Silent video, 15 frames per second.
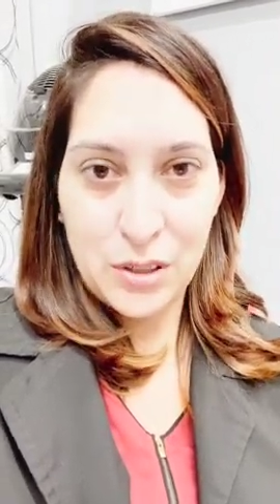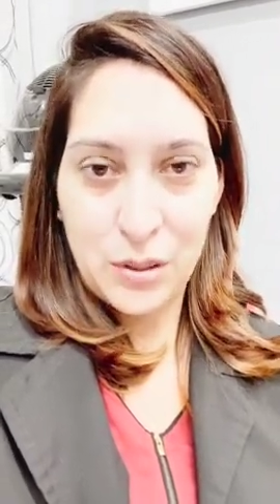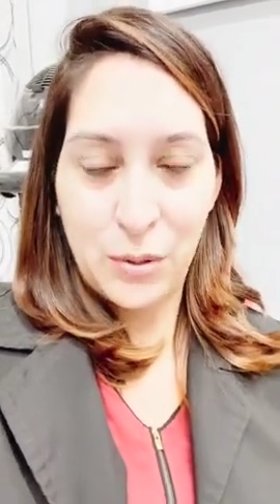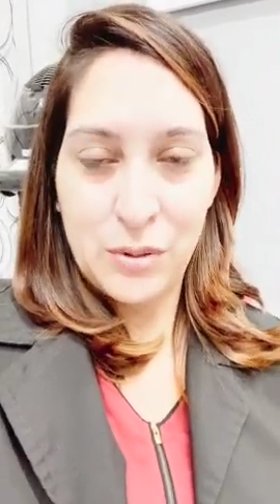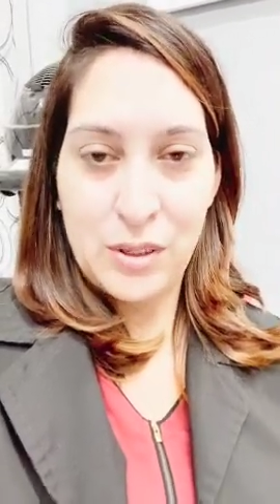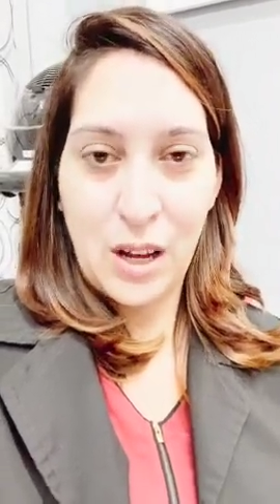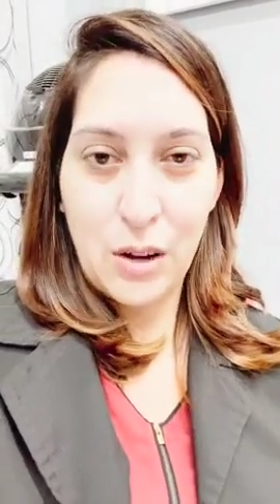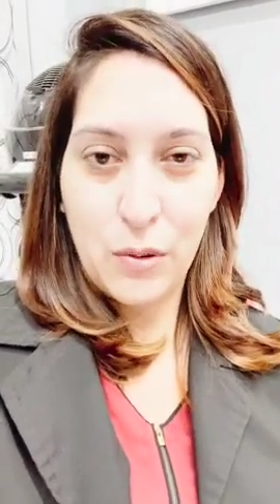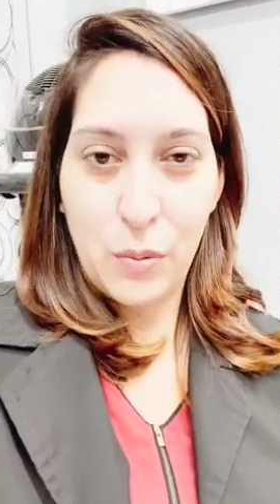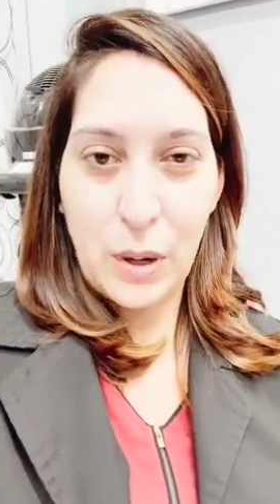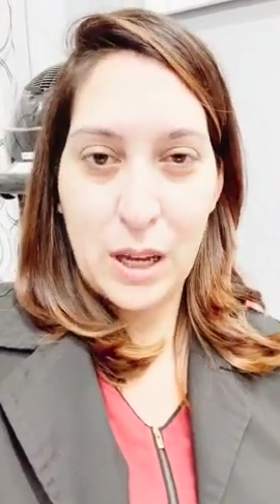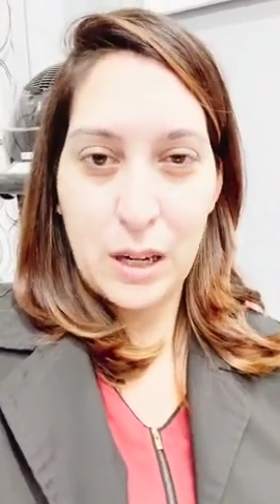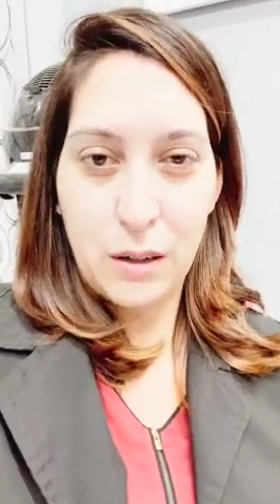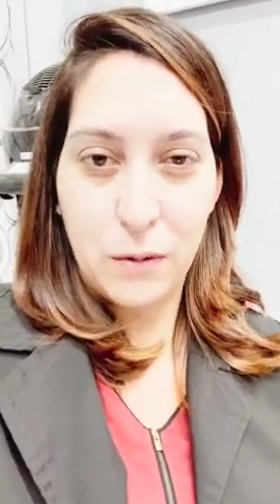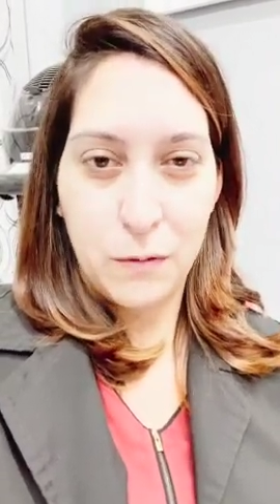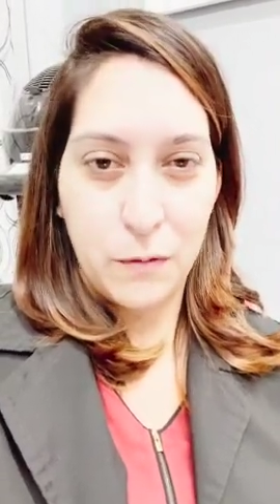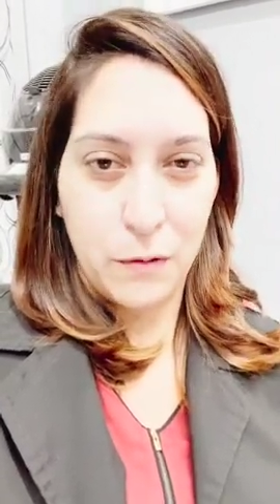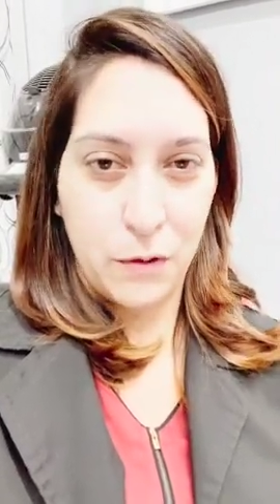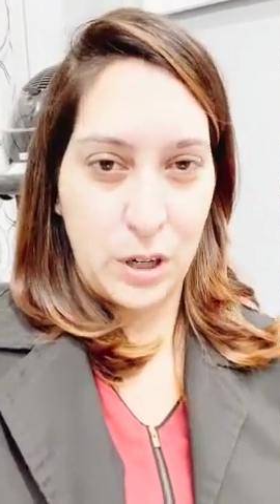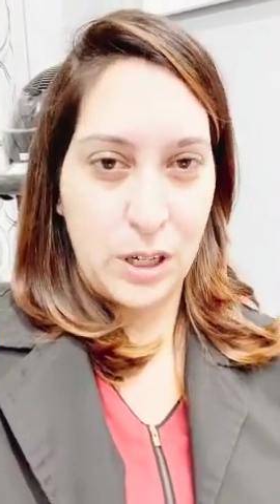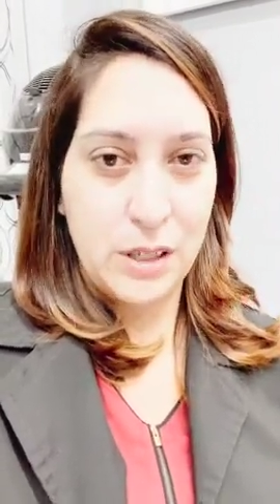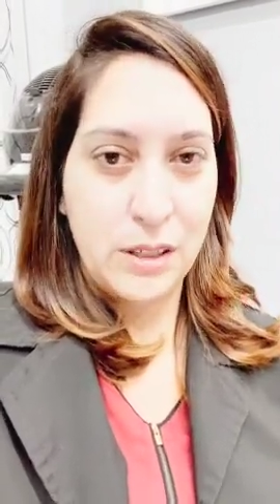so it's not quite
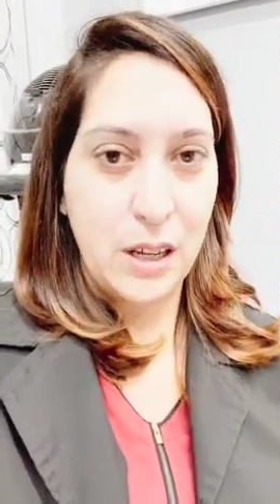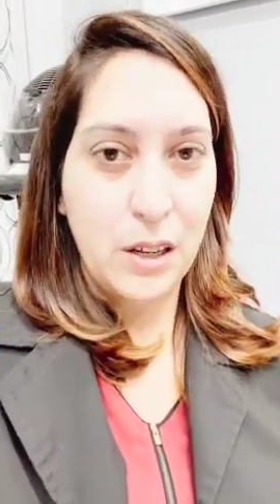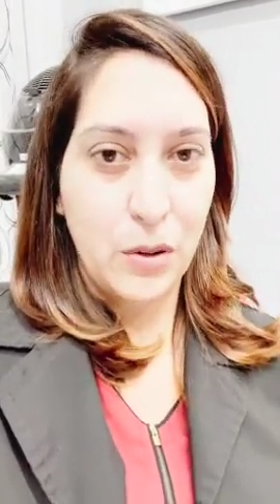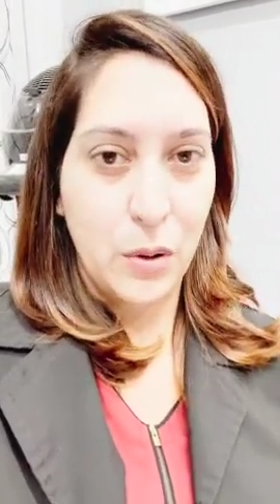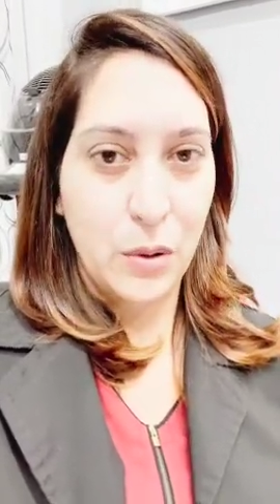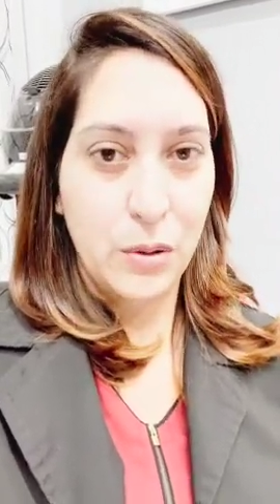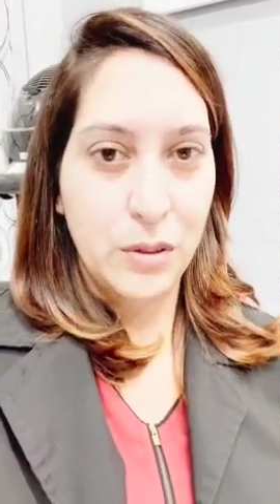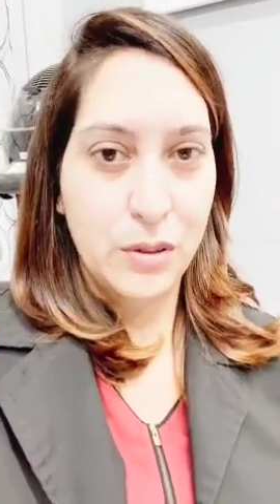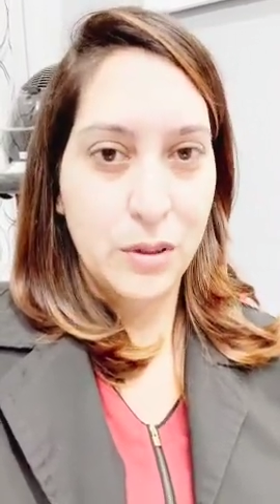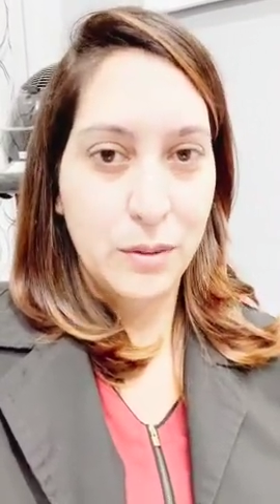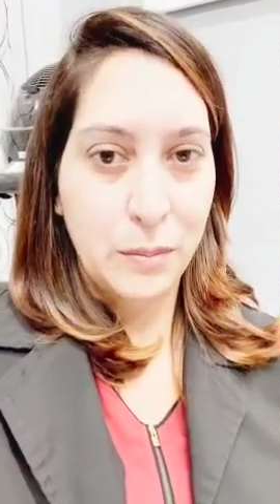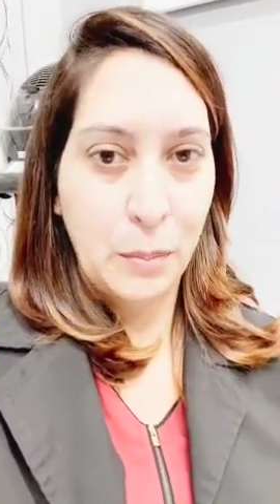freezing cold,